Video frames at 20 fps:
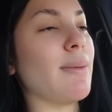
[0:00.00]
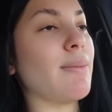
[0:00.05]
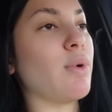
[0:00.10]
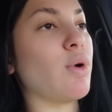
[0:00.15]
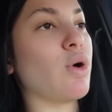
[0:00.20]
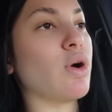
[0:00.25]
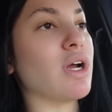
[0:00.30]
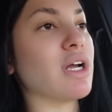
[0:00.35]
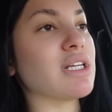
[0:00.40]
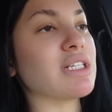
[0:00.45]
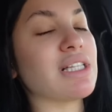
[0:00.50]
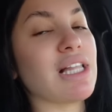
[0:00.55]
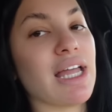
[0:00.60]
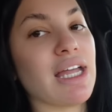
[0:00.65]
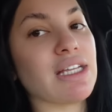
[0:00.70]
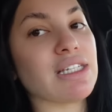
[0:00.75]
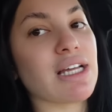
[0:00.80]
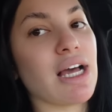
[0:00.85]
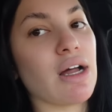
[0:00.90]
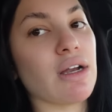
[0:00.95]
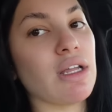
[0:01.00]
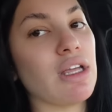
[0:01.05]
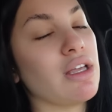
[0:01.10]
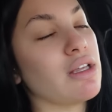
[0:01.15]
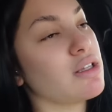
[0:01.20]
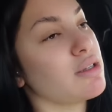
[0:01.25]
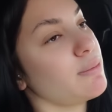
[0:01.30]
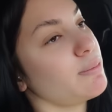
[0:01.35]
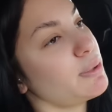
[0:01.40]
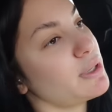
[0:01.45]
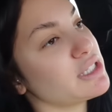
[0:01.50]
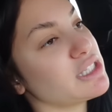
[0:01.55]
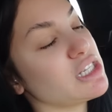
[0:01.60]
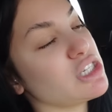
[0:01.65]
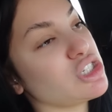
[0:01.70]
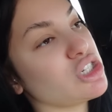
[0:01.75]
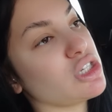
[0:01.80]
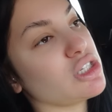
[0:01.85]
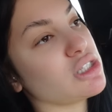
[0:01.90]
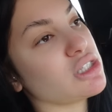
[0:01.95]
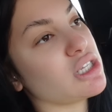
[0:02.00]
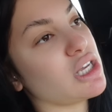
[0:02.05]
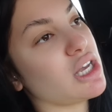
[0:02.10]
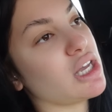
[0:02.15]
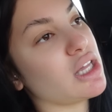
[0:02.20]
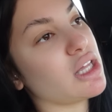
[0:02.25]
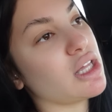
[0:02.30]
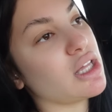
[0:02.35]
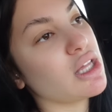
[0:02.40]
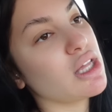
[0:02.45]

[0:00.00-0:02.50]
or is laying down, he positions it